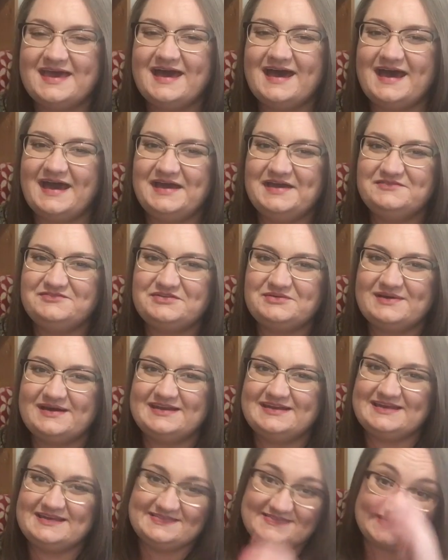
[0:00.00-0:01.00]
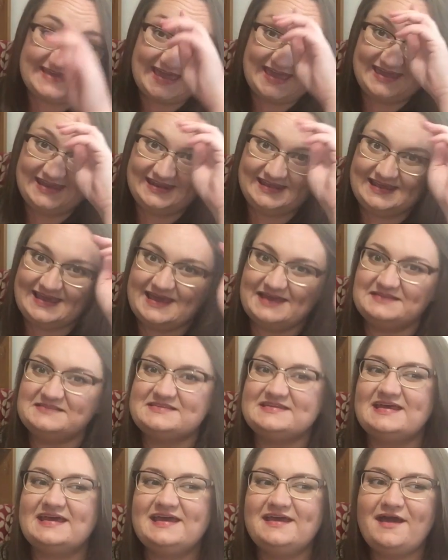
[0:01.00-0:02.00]
Hi everyone, it's Katie, and
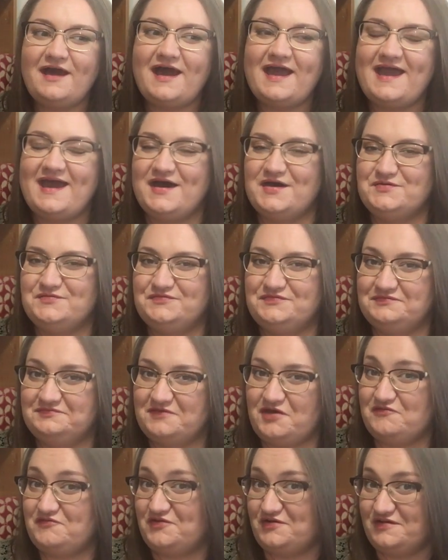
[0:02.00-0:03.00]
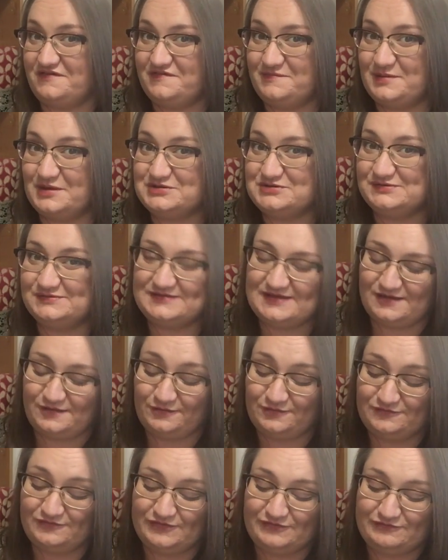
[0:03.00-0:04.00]
today I have a very special deck
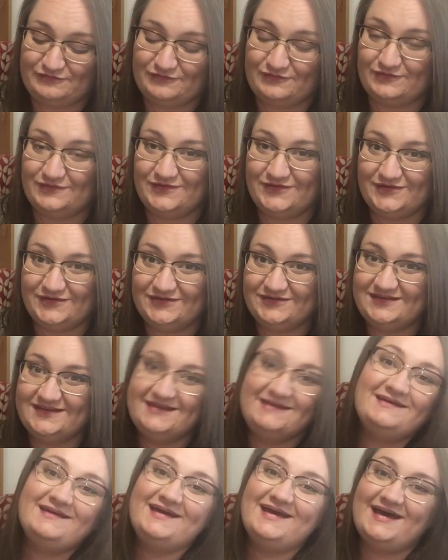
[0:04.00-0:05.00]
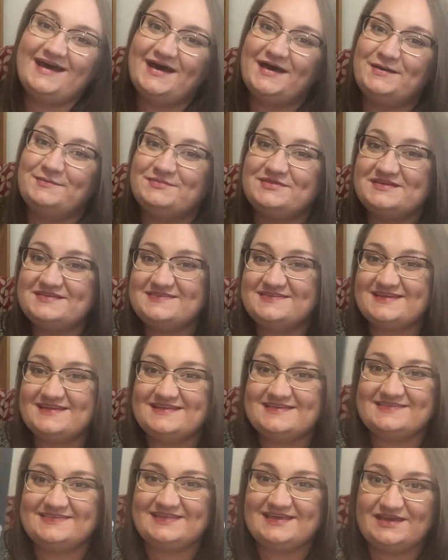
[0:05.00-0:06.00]
review for you. This
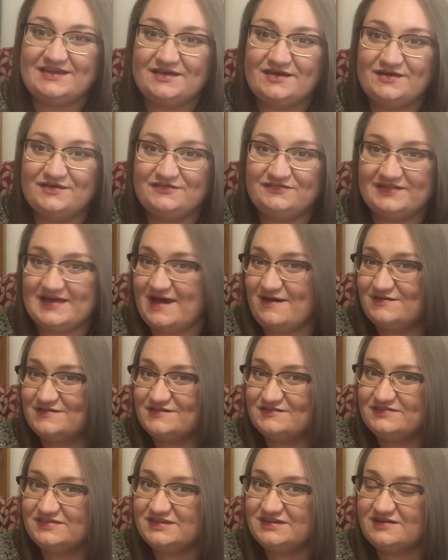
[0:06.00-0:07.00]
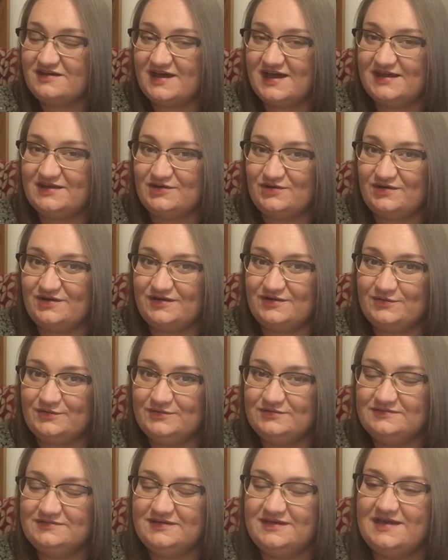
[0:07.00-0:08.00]
is the Flowers of the Night
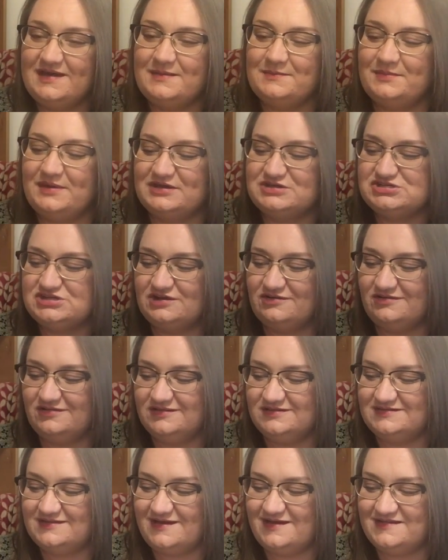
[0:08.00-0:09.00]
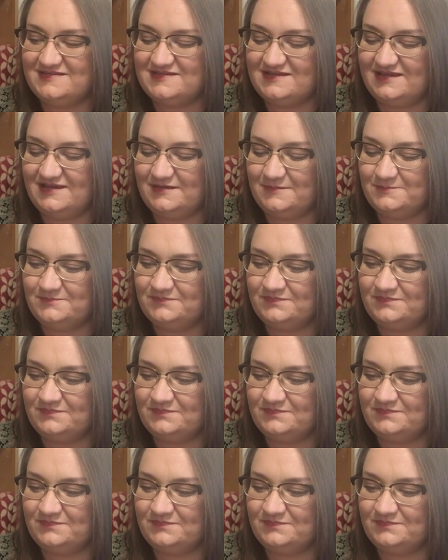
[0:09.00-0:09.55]
Oracle by Cheralyn Darcey.